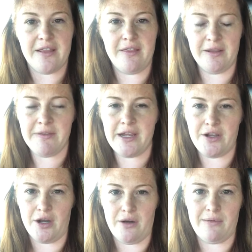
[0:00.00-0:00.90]
Then they
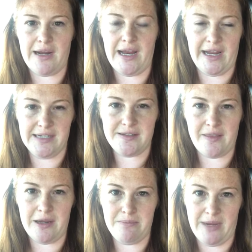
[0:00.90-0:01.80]
go and
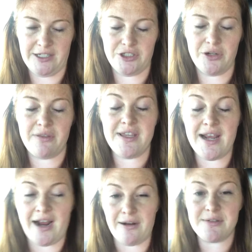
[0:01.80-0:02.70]
they measure the
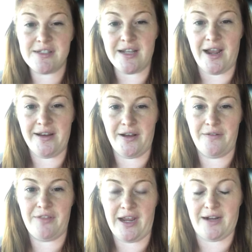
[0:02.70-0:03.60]
outside
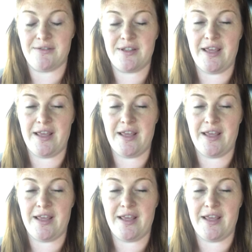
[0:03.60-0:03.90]
of the house.